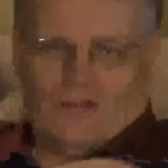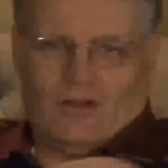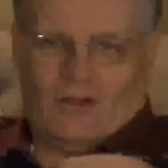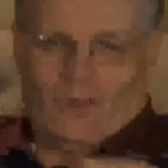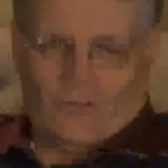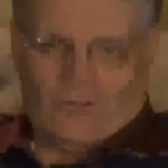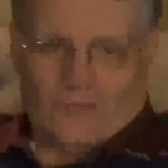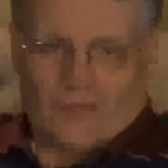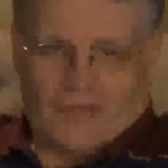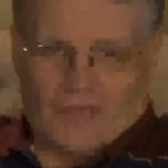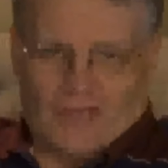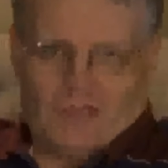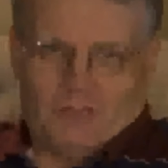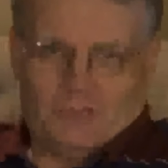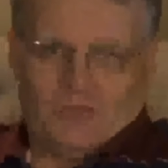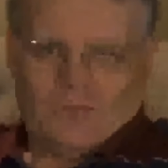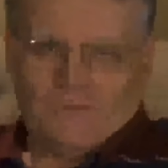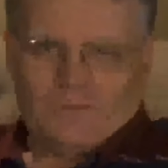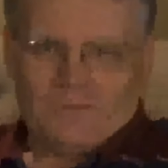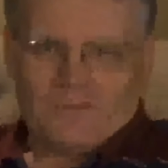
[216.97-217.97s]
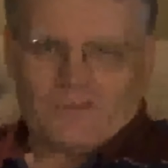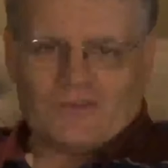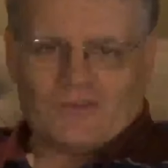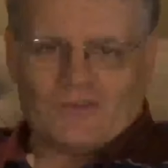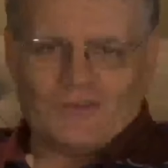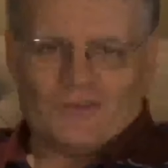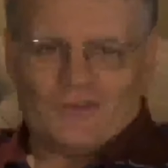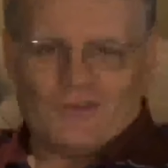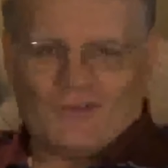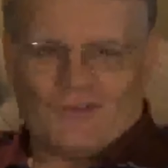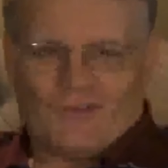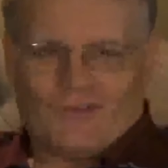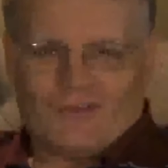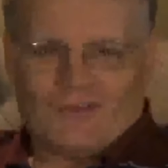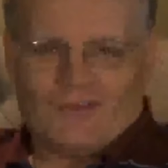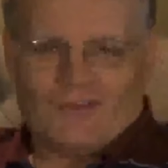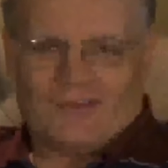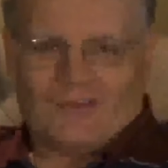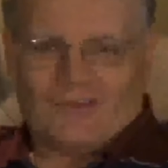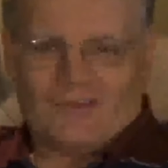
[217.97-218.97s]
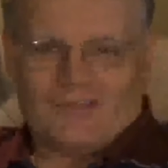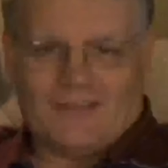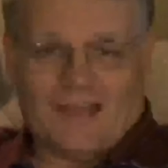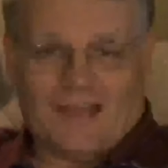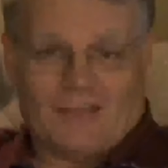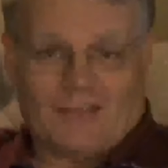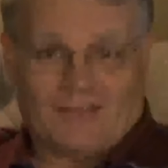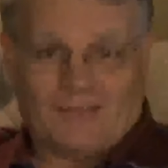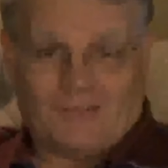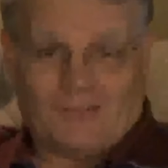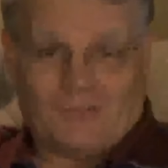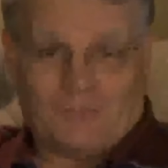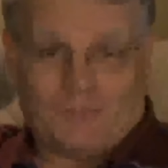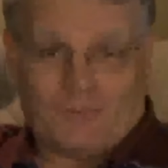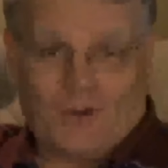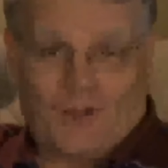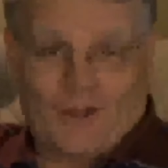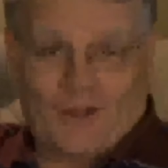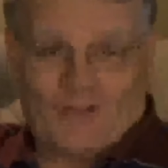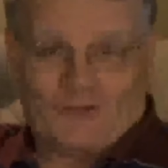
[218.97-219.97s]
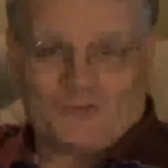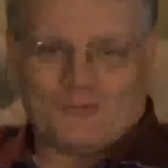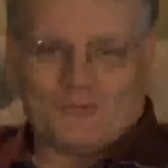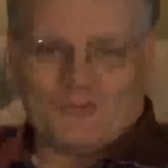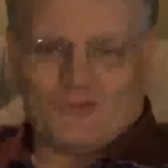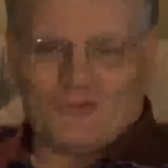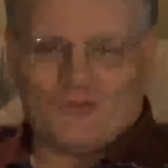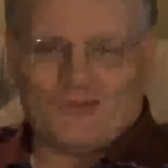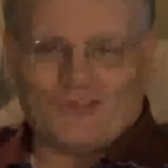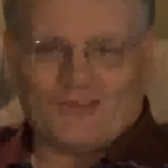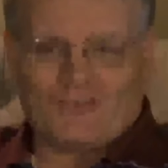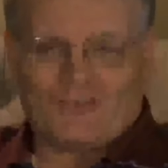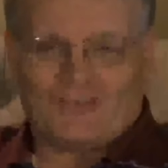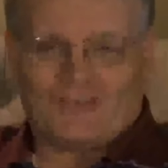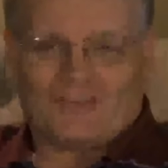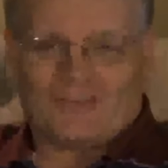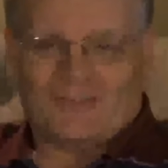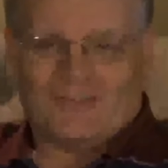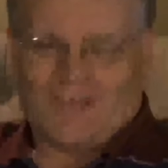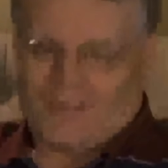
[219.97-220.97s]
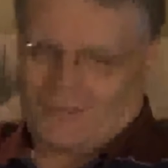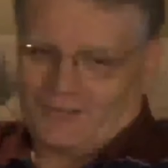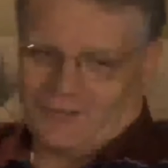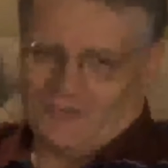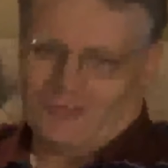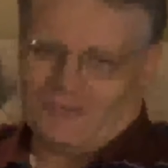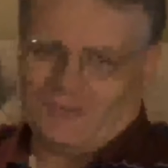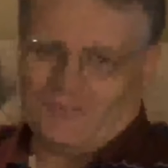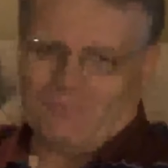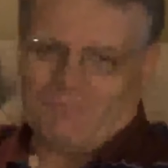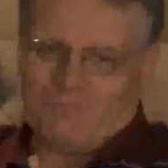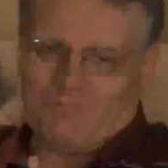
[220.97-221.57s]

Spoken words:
on the cable so that you don't get a nasty surprise when you touch the connectors.